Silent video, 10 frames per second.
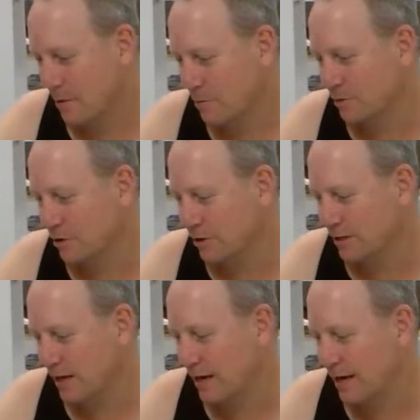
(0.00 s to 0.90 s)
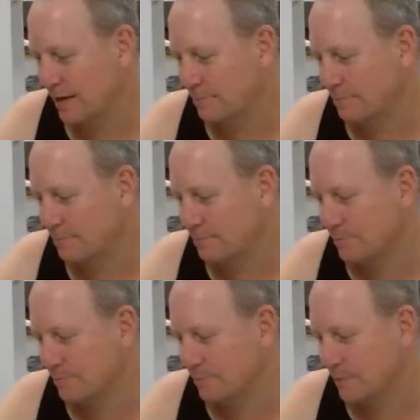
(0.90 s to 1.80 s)
Oh, Cotier,
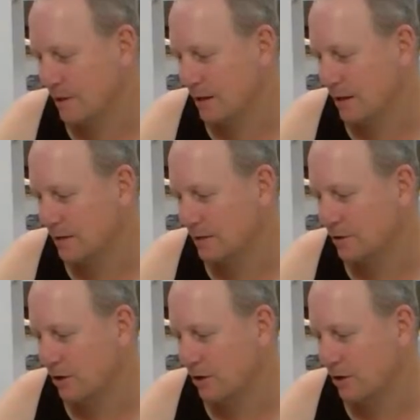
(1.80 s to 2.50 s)
did